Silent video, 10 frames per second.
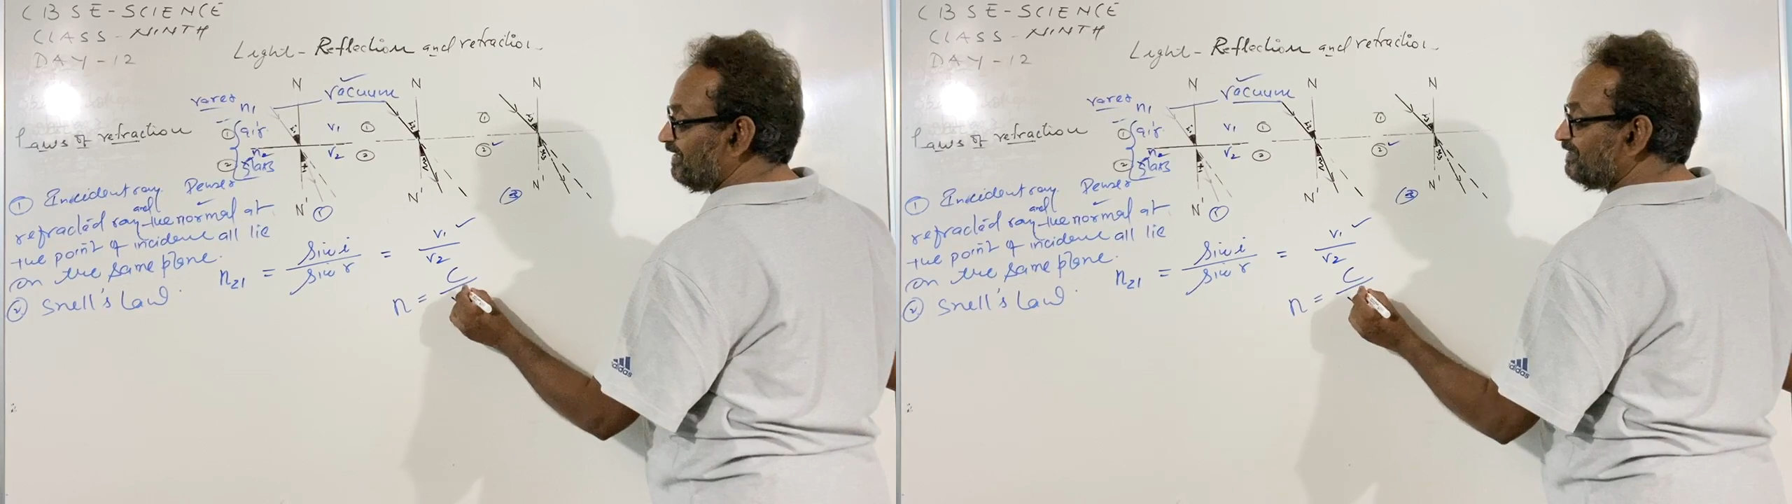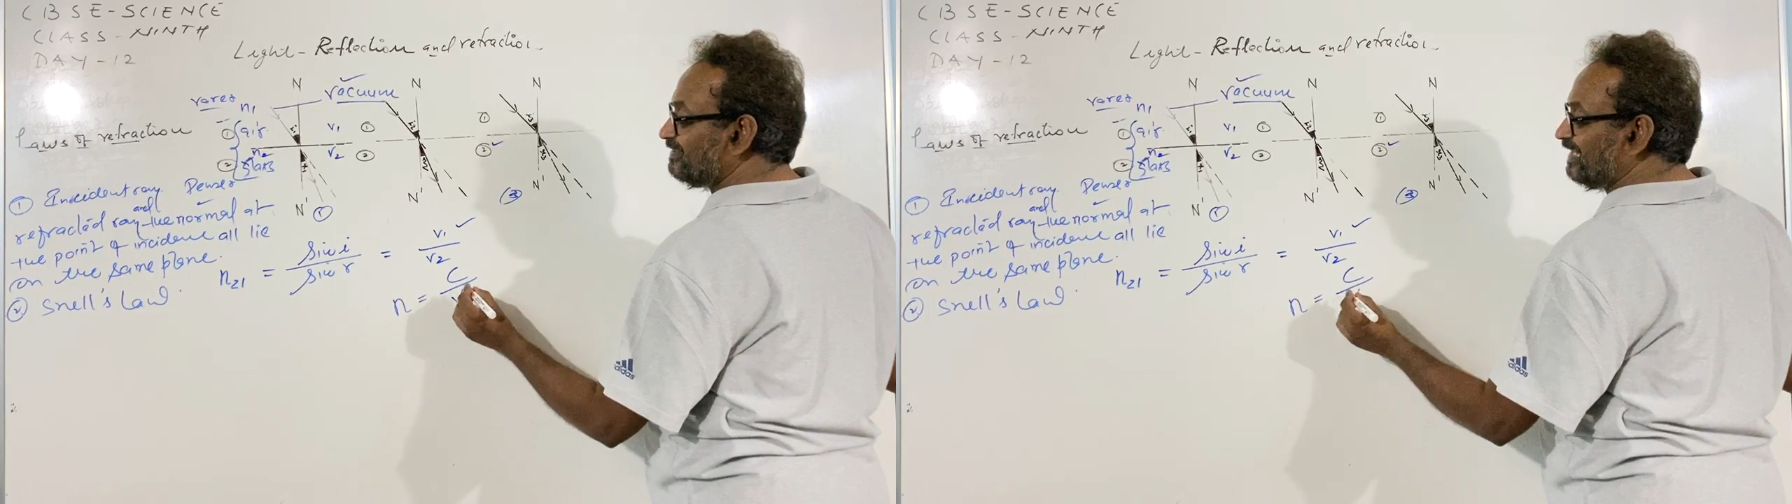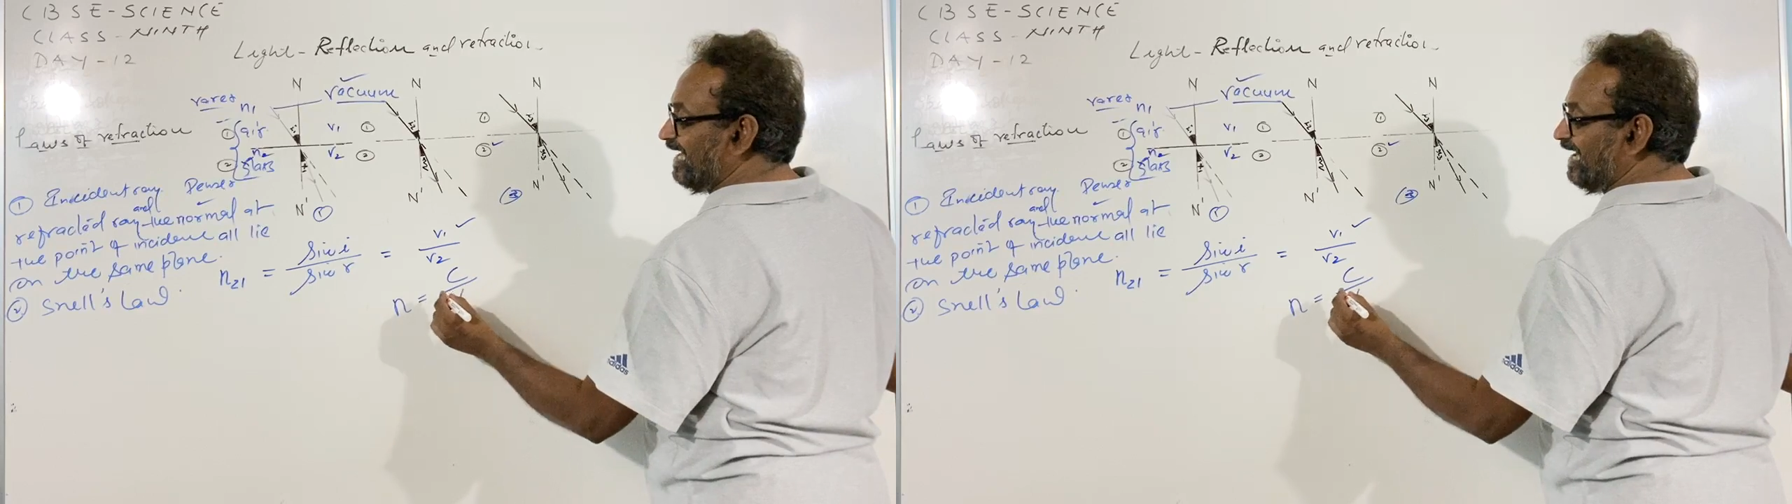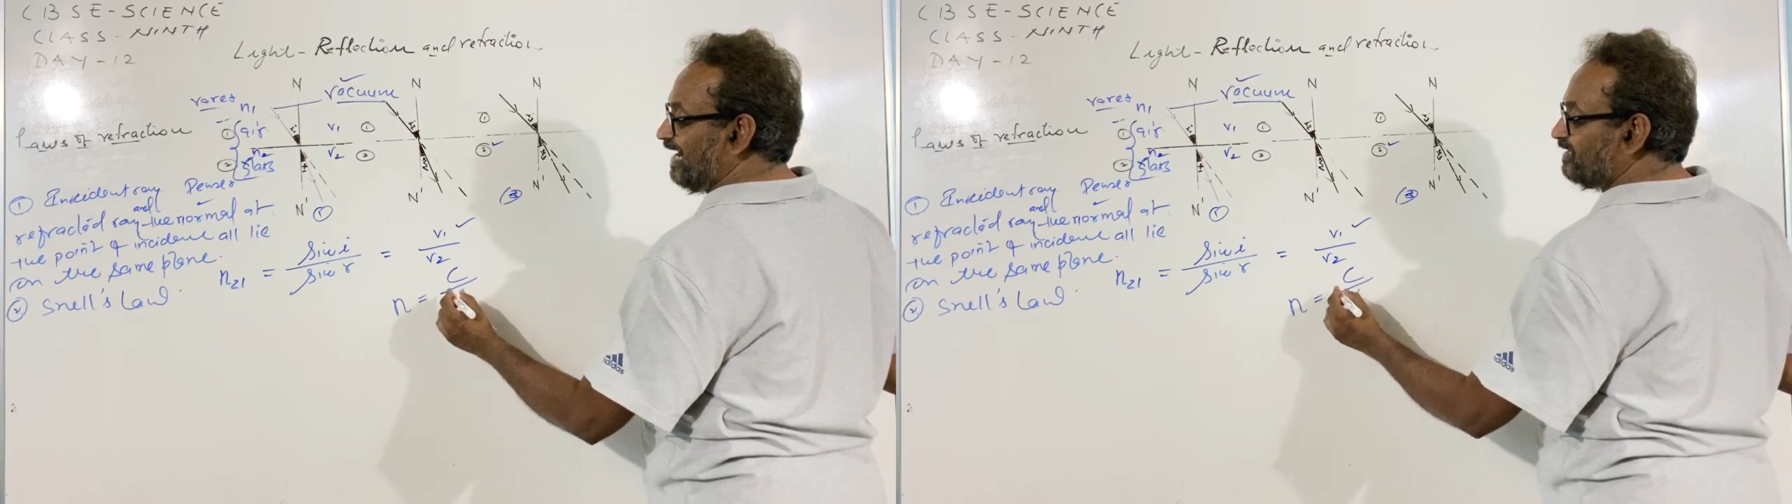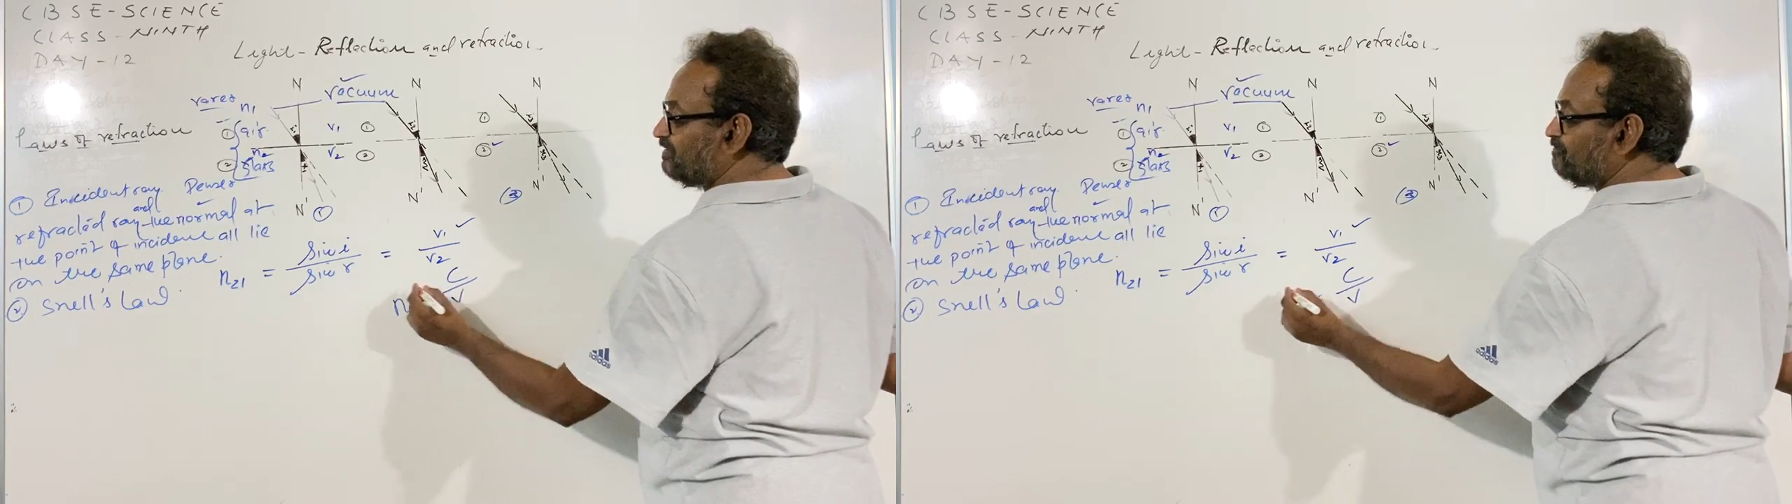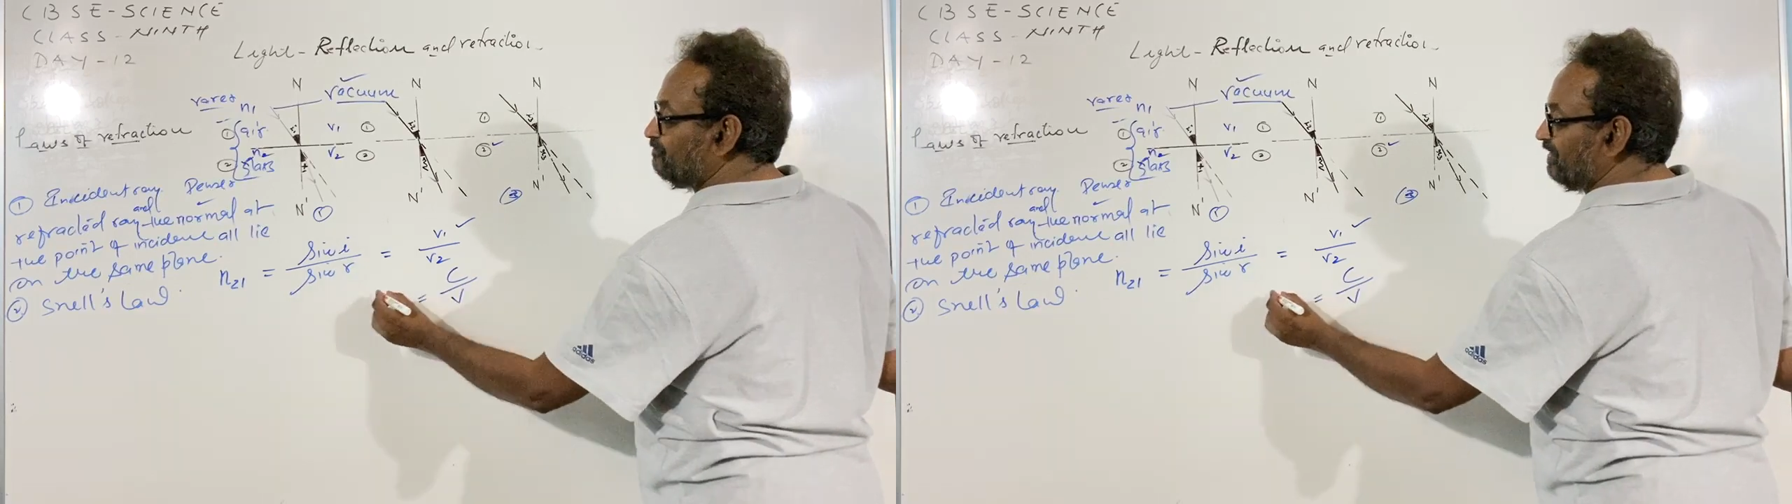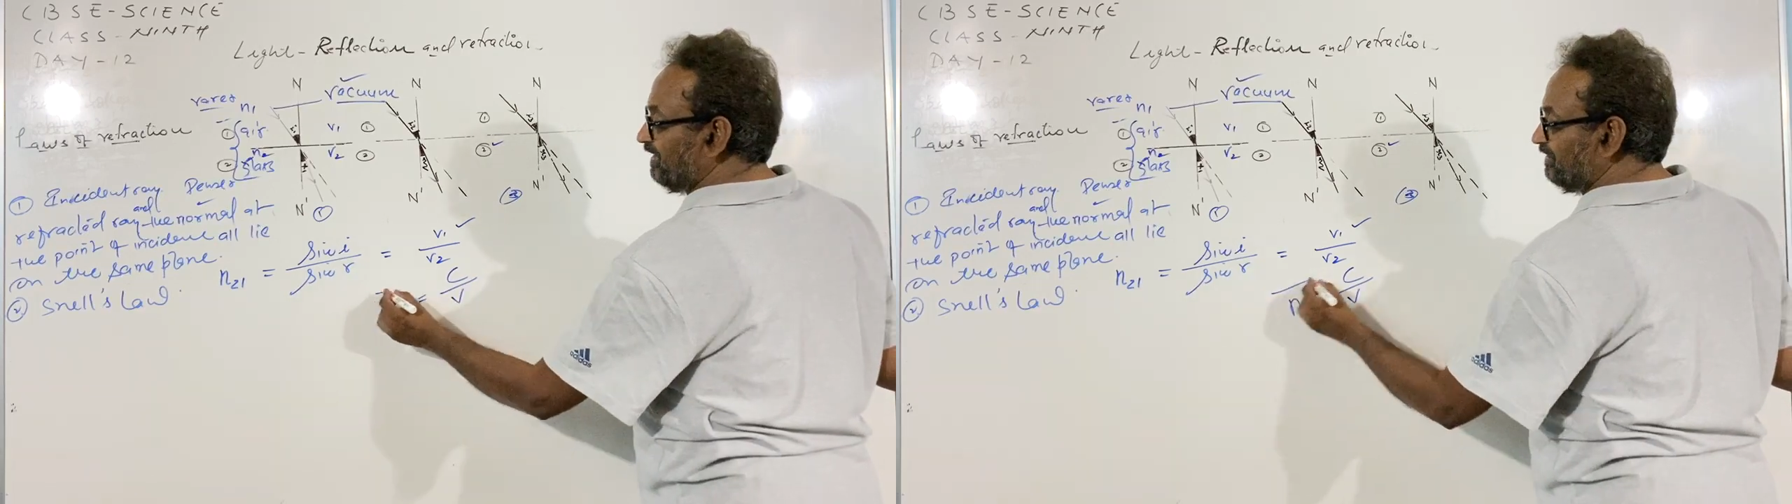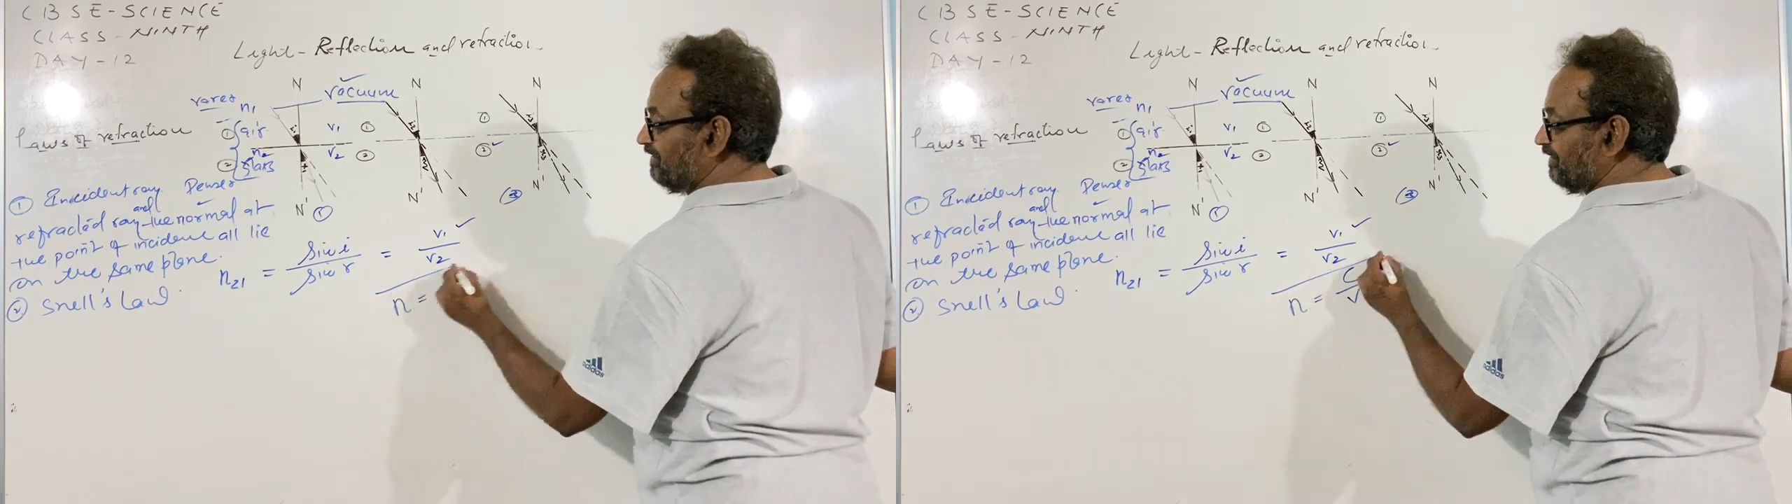in that
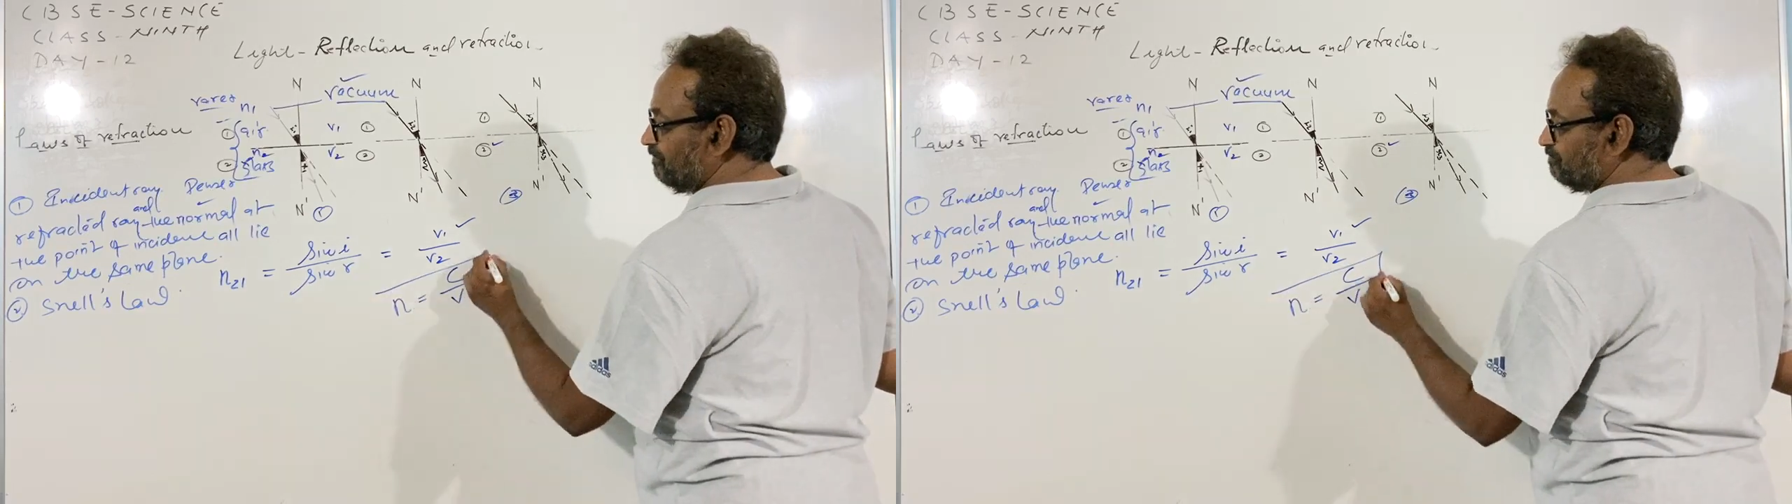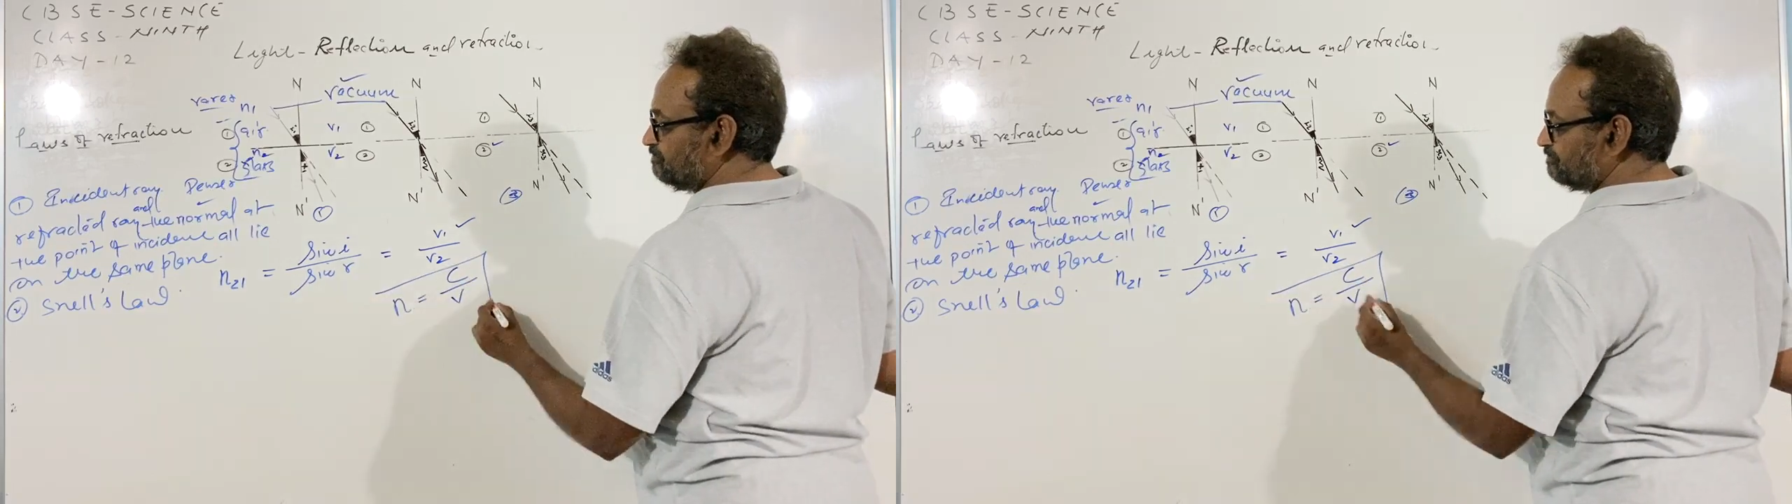medium.